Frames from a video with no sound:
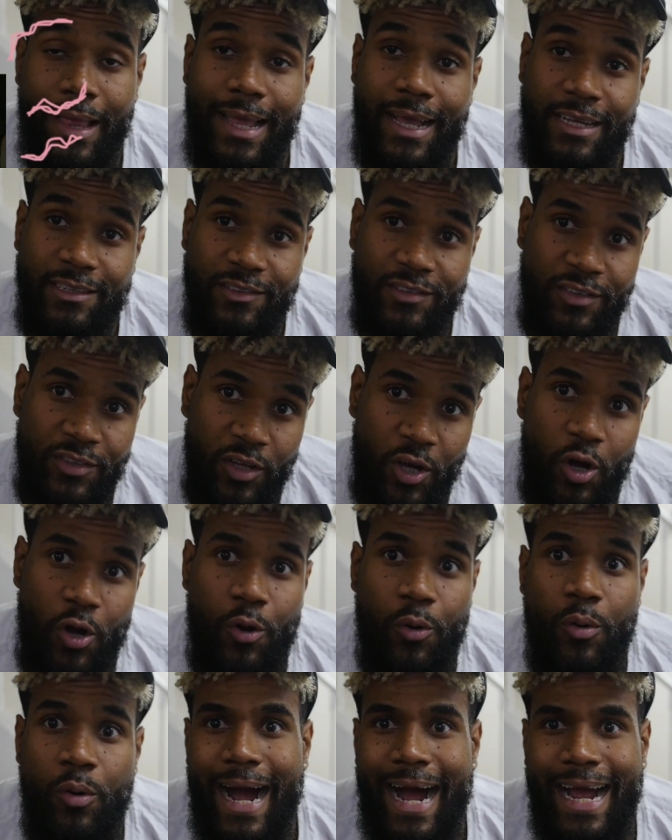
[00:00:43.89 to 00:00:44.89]
And
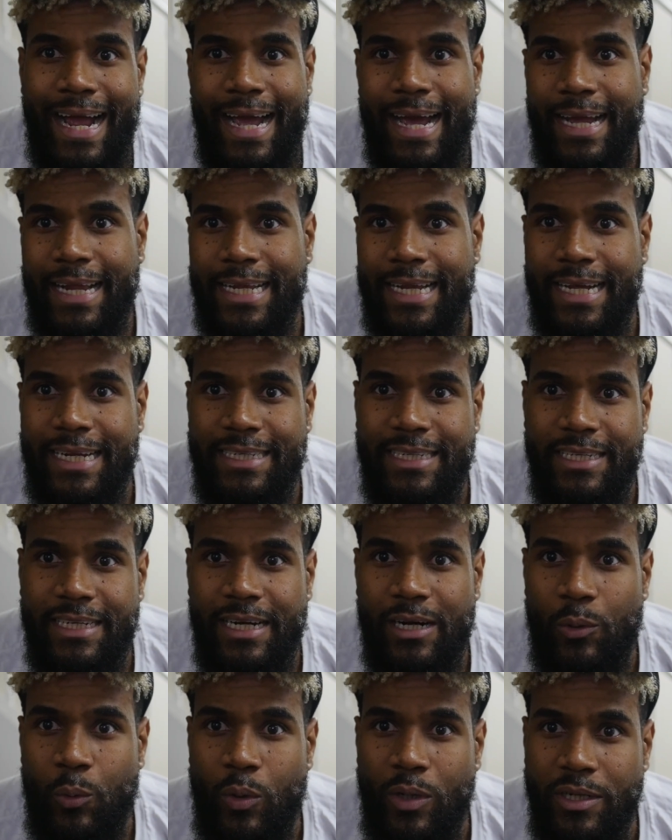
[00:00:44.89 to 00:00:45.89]
so I had an
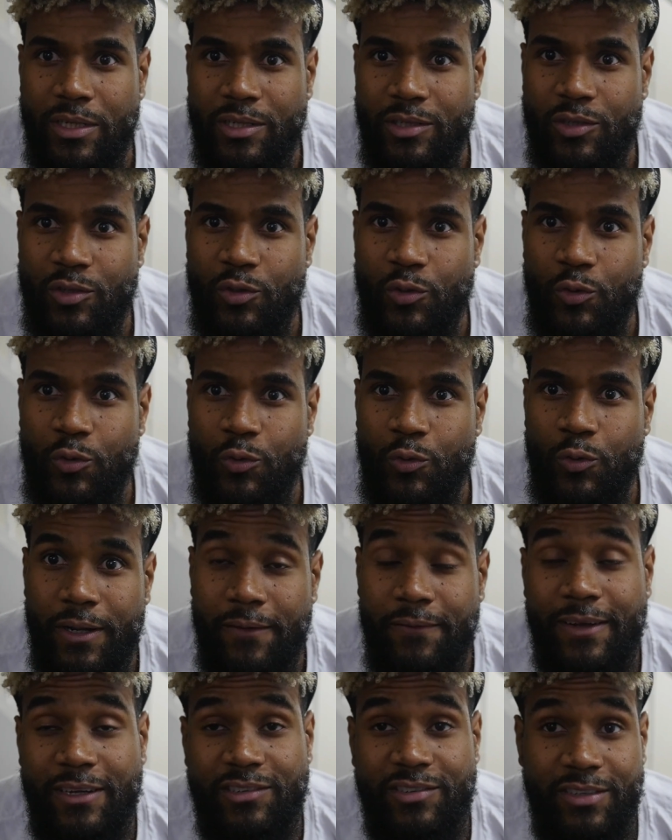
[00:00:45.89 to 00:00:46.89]
idea I wanted to do,
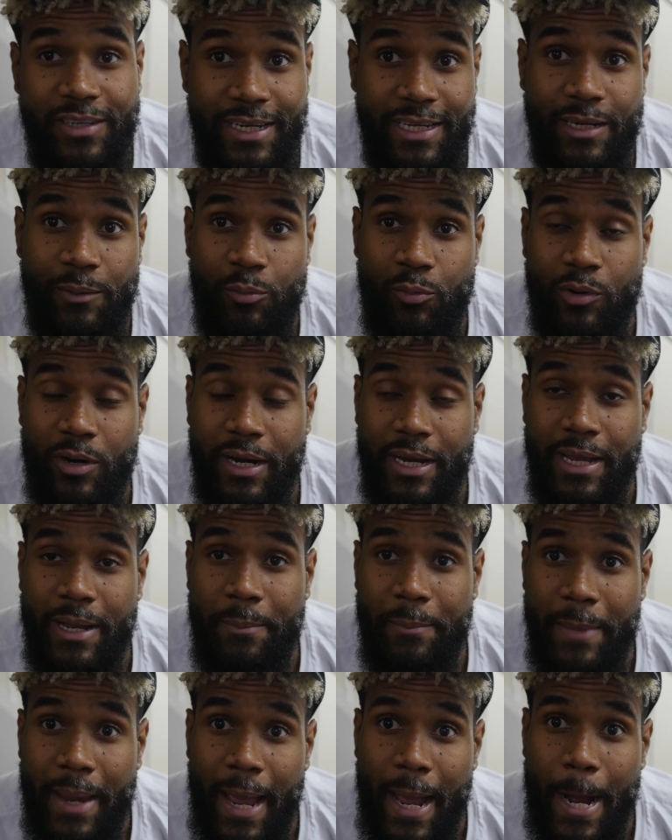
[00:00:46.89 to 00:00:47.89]
eventually end up where I
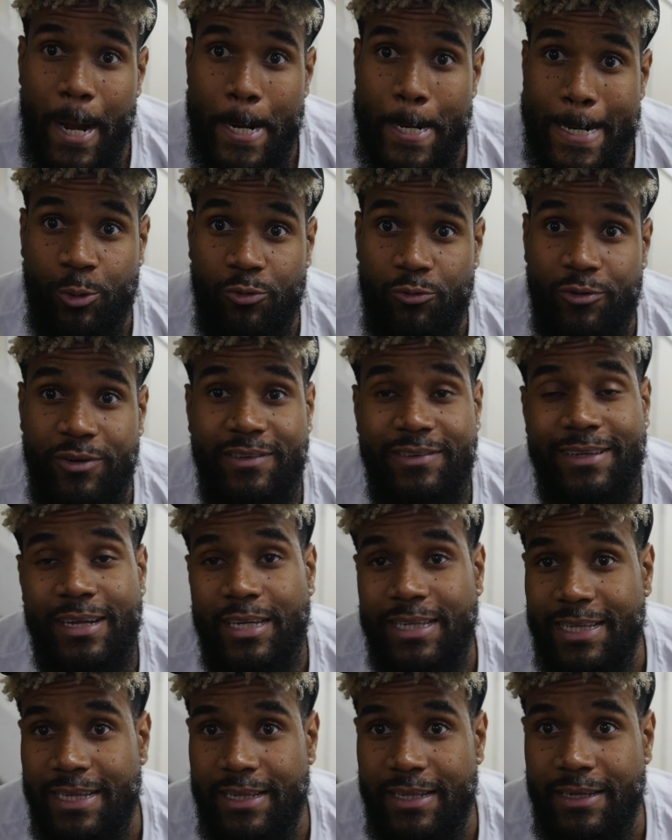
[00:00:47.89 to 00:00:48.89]
am now. The reason
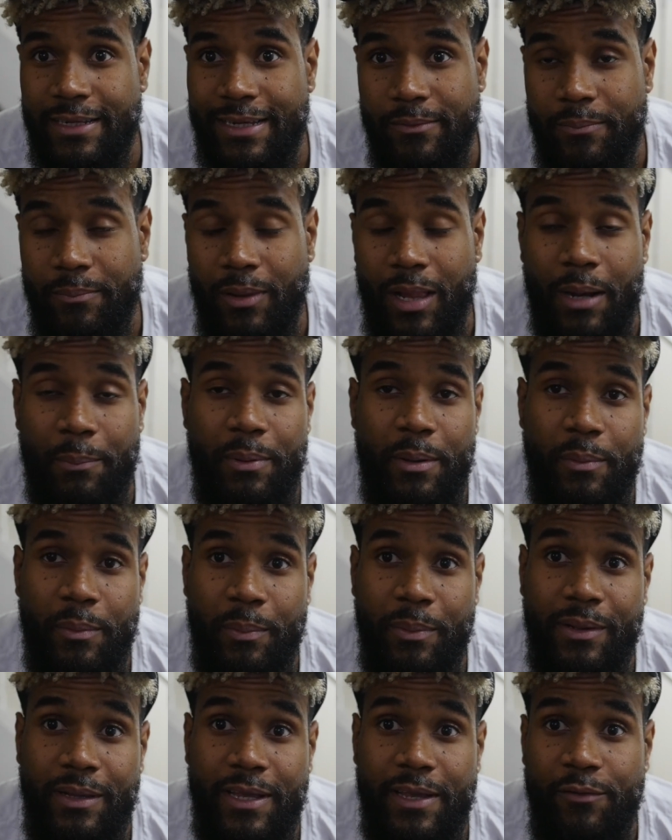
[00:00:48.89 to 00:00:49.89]
I did it, a lot of people
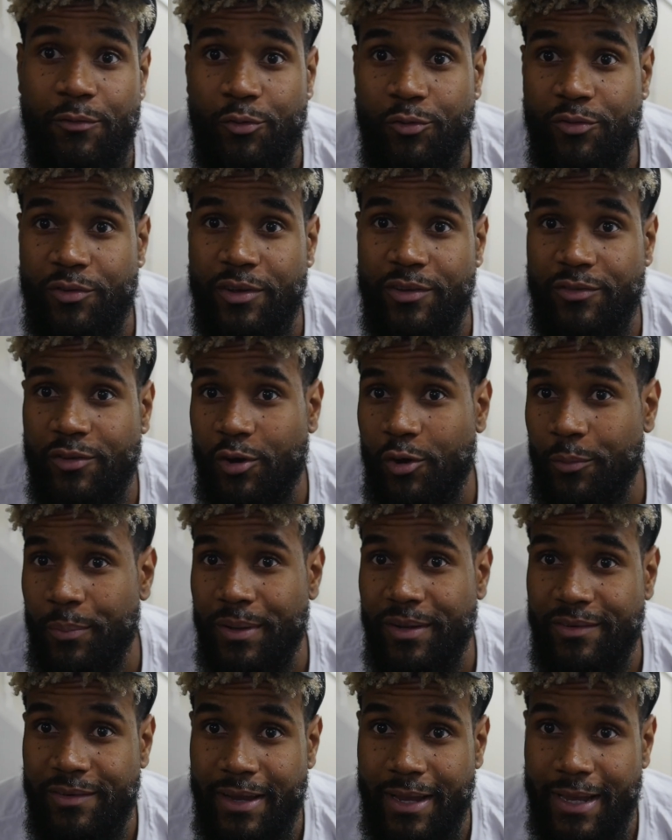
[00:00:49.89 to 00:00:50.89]
believe it was because of
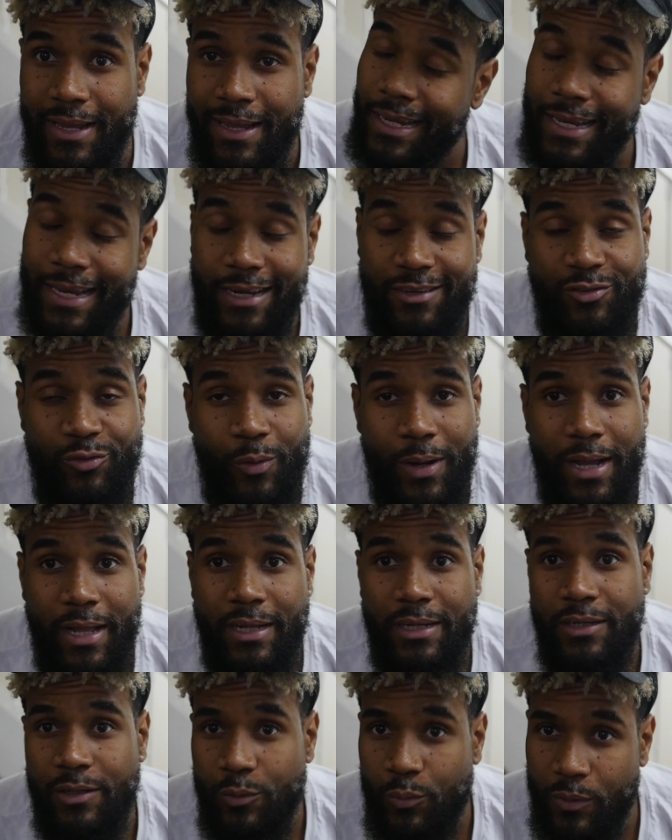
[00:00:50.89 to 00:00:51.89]
OBJ. In
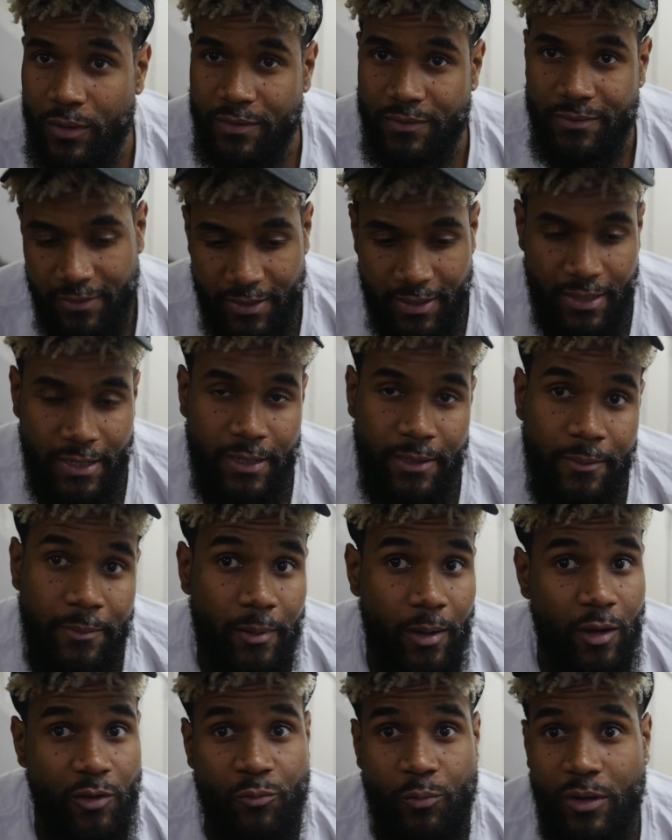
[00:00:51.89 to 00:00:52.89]
actuality, it was a
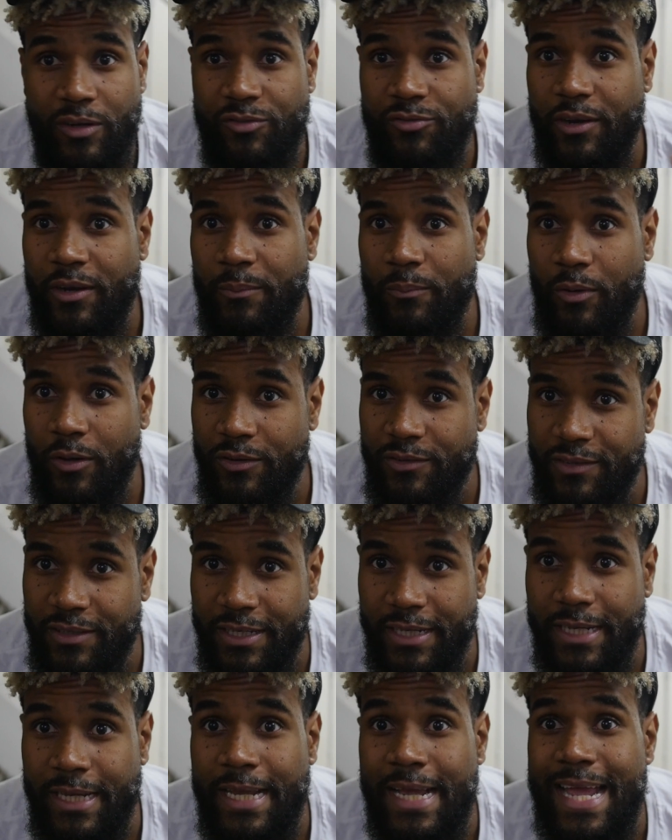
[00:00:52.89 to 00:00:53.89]
kid. I was watching Dragon Ball
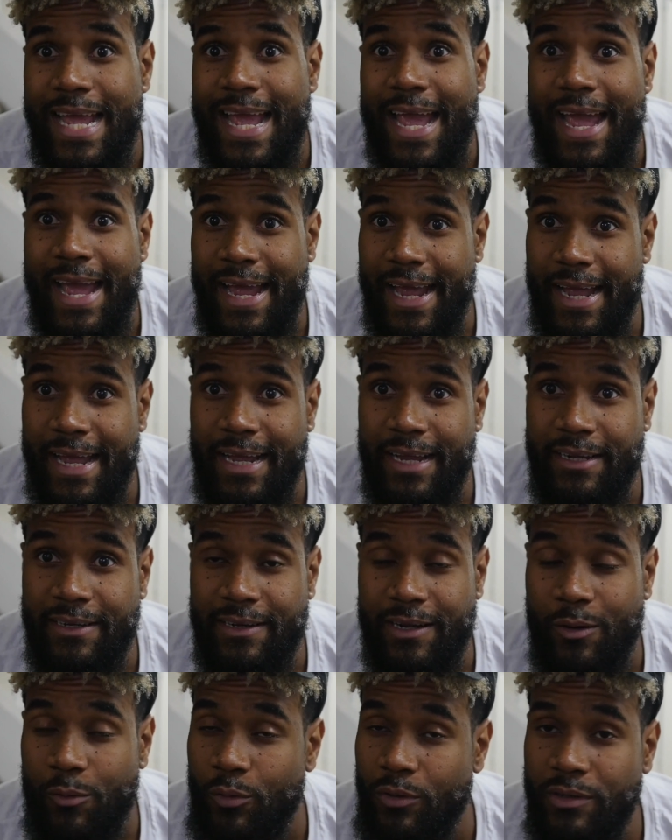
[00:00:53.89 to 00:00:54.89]
Z, and
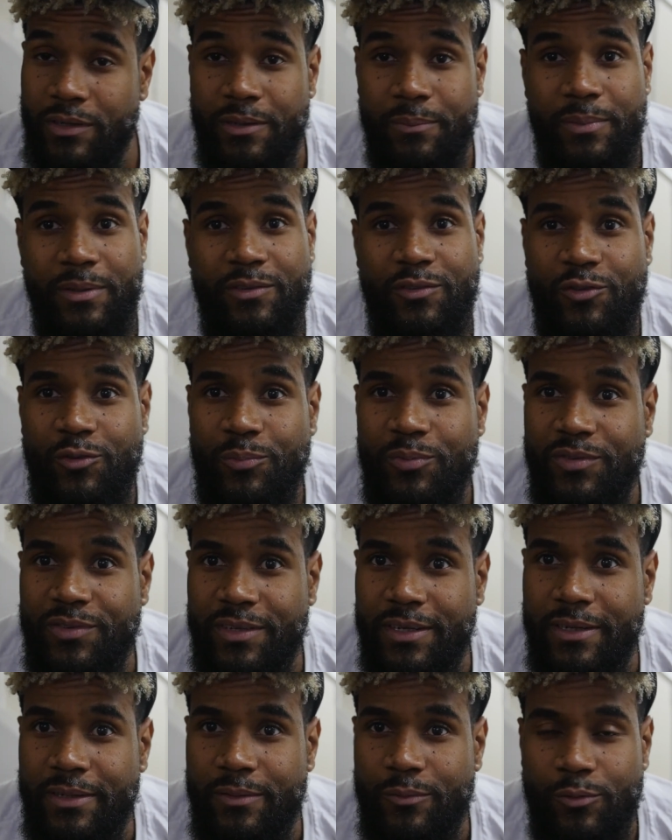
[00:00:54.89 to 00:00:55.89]
I wanted to be a Super
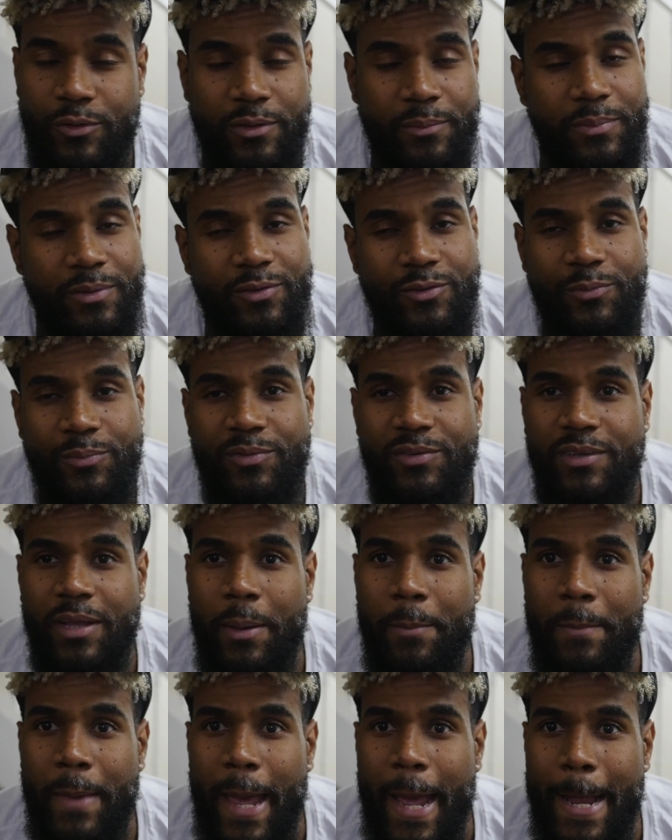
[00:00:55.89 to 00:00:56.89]
Saiyan. I wanted to be a Super
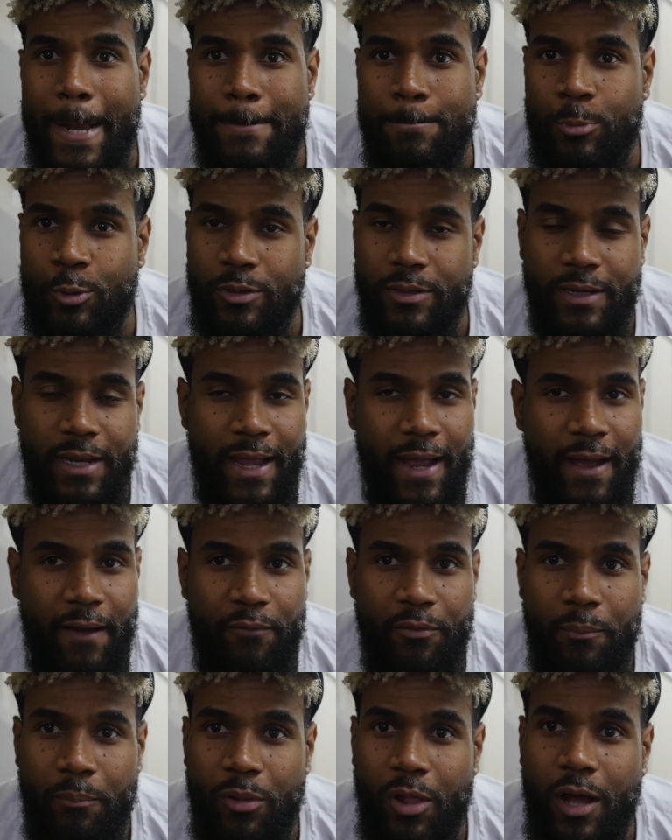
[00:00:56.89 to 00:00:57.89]
Saiyan bad. Wanted to
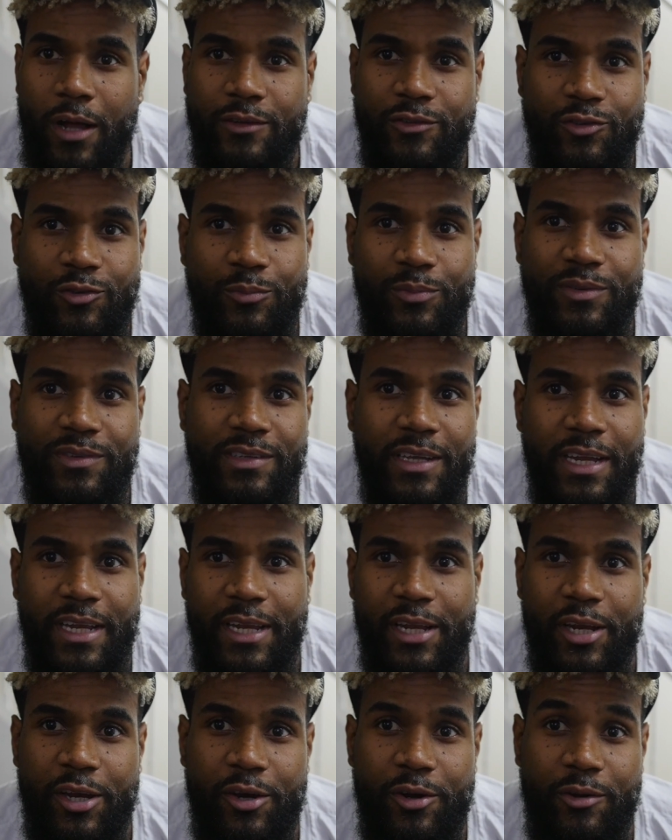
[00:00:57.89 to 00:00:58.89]
have the blonde Super
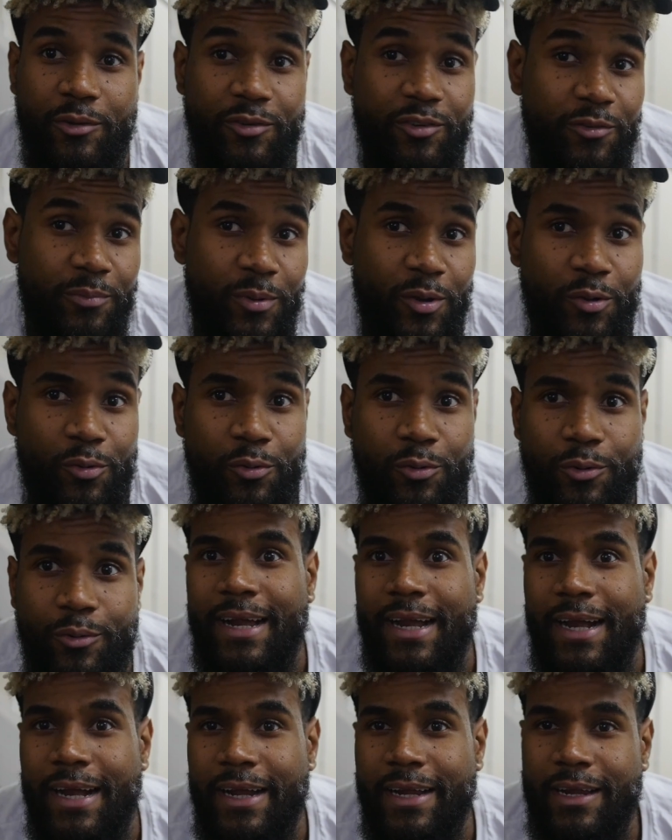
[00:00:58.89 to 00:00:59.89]
Saiyan hair and just be cool.
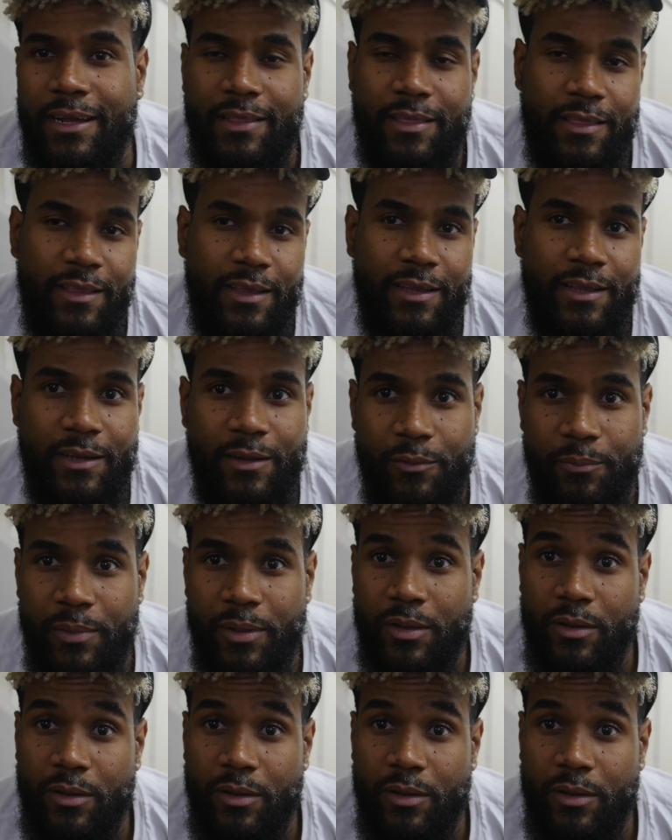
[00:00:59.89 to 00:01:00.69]
And I think it'd